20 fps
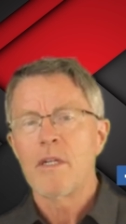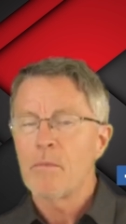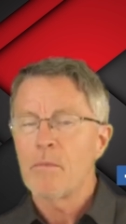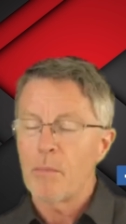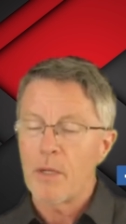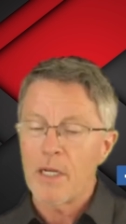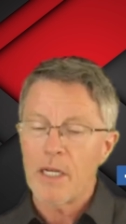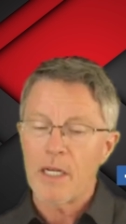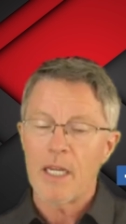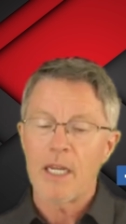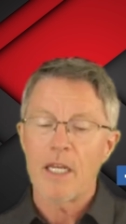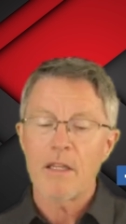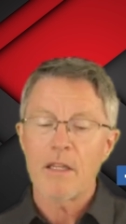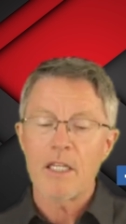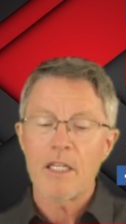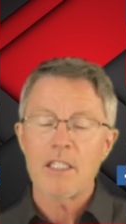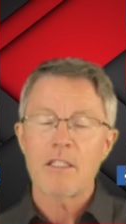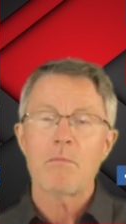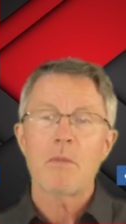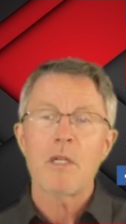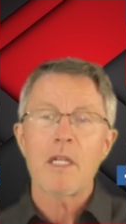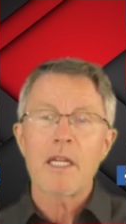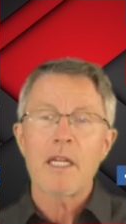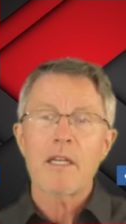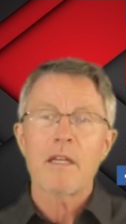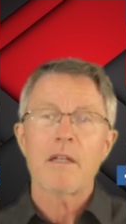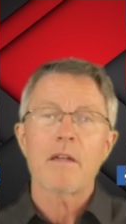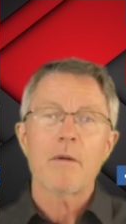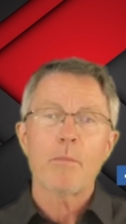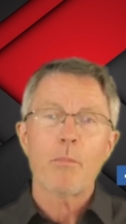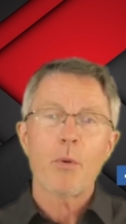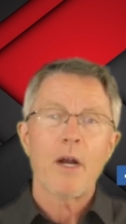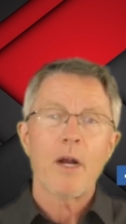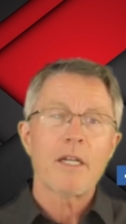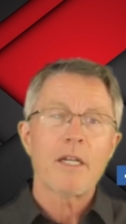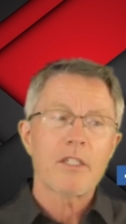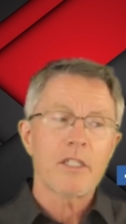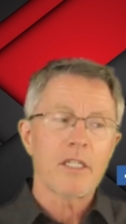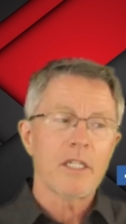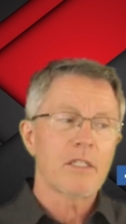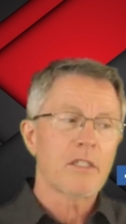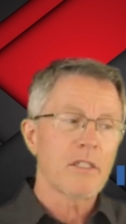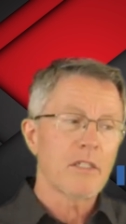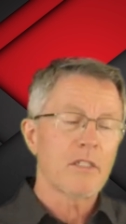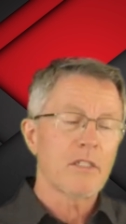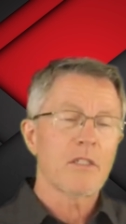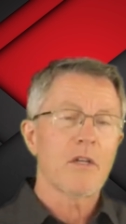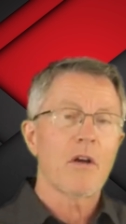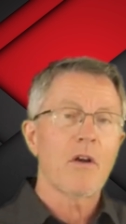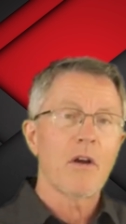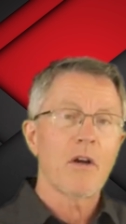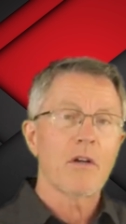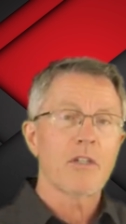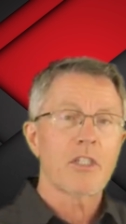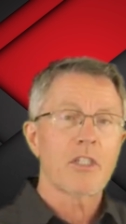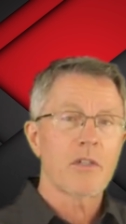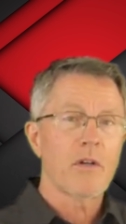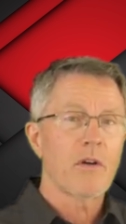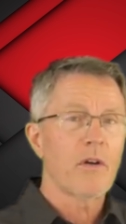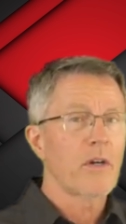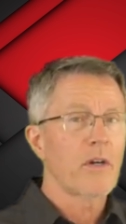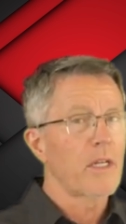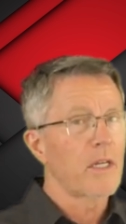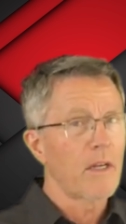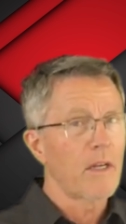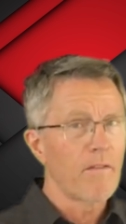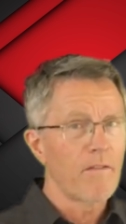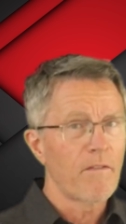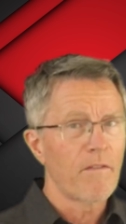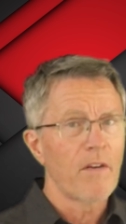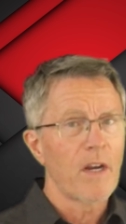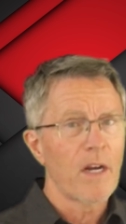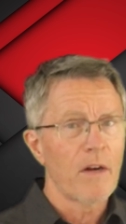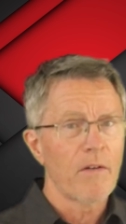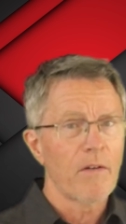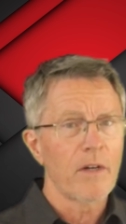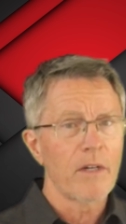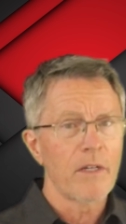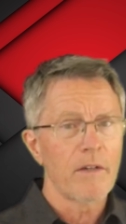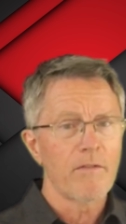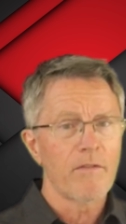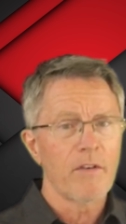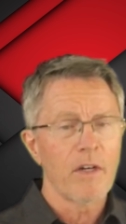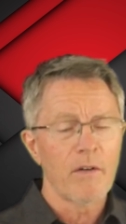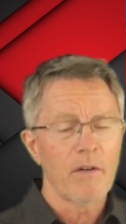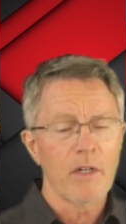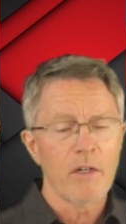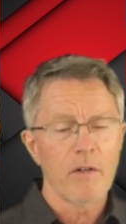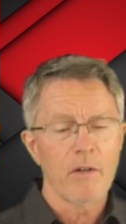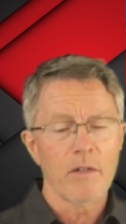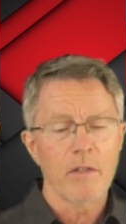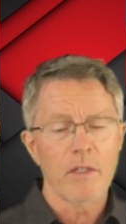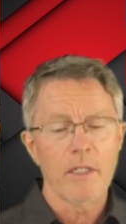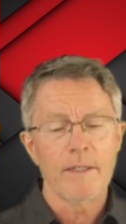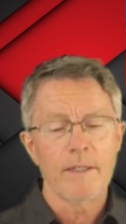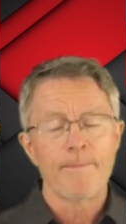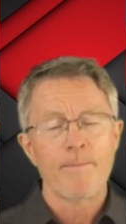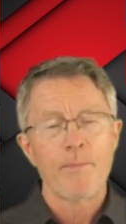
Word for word: But again, these molecular processes are starting very, very early.